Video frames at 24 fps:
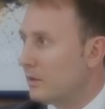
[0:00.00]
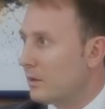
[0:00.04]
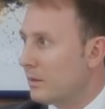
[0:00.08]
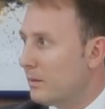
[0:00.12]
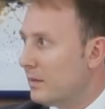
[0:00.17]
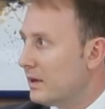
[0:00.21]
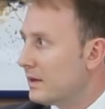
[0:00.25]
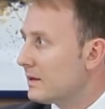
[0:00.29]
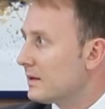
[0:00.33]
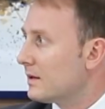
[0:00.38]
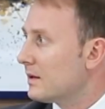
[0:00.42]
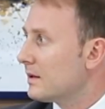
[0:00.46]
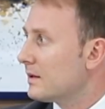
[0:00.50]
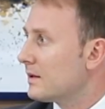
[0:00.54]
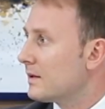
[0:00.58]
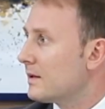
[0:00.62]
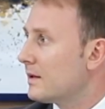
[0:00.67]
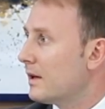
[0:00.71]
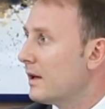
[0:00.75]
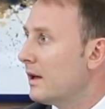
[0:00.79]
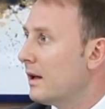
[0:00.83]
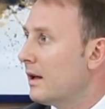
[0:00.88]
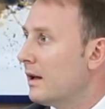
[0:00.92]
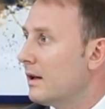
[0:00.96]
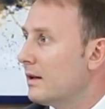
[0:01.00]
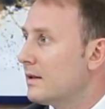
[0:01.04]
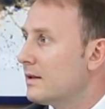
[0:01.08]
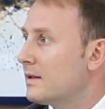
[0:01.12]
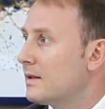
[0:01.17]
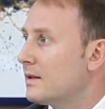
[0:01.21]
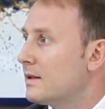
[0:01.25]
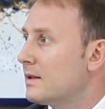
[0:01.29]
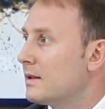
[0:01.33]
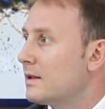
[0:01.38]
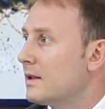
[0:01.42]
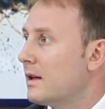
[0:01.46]
your business.
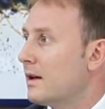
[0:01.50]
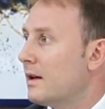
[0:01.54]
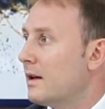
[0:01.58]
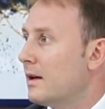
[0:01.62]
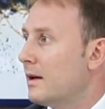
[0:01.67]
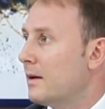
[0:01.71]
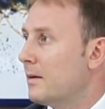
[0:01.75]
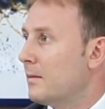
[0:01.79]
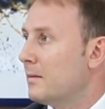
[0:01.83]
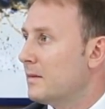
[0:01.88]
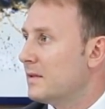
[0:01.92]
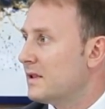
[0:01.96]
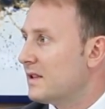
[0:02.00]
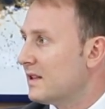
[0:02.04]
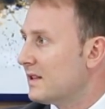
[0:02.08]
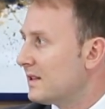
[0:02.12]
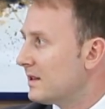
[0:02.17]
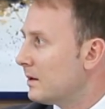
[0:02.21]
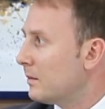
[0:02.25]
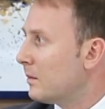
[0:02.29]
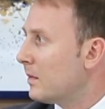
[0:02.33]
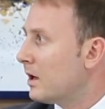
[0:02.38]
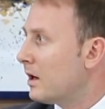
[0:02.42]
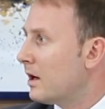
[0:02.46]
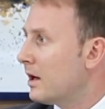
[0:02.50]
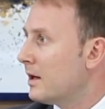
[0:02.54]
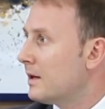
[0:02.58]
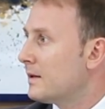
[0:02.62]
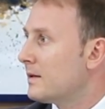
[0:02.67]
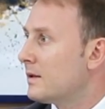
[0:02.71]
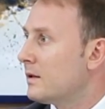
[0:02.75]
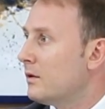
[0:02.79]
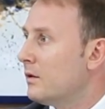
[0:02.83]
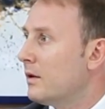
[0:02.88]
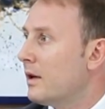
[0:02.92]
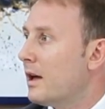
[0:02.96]
It's
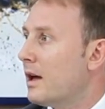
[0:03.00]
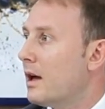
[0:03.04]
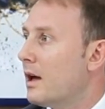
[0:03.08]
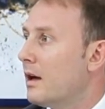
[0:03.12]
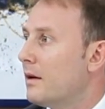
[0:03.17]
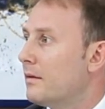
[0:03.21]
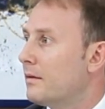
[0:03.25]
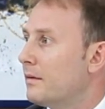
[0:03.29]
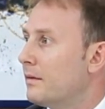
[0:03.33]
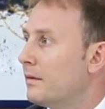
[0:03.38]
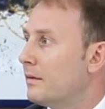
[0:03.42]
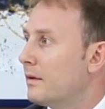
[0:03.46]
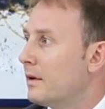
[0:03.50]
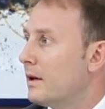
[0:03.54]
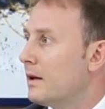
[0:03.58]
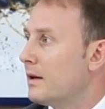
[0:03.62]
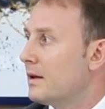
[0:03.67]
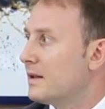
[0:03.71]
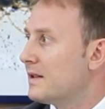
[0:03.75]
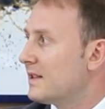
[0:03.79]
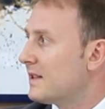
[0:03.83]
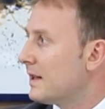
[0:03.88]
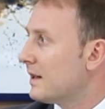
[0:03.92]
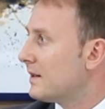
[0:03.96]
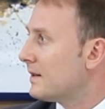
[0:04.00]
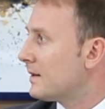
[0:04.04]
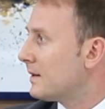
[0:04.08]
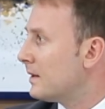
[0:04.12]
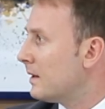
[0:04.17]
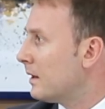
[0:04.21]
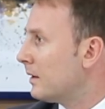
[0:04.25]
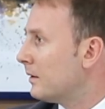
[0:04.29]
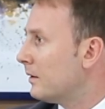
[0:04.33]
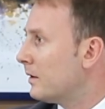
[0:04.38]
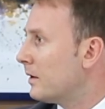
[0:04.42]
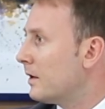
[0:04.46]
systemized, you have set
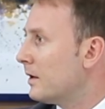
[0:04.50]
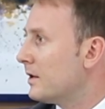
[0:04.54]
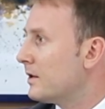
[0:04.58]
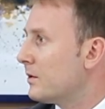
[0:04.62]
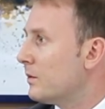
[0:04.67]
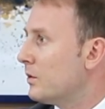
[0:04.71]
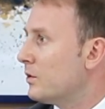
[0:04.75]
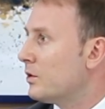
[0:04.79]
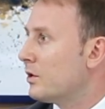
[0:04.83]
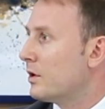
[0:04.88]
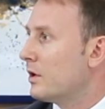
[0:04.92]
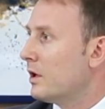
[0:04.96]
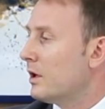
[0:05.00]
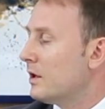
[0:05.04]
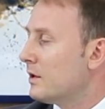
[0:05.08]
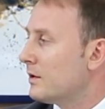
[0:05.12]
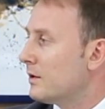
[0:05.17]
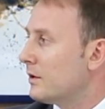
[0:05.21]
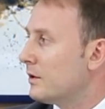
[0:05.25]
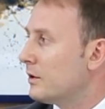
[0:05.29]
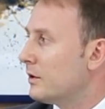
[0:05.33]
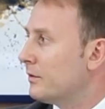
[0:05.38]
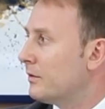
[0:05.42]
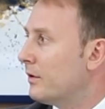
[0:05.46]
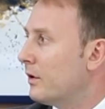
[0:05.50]
standards which are easy to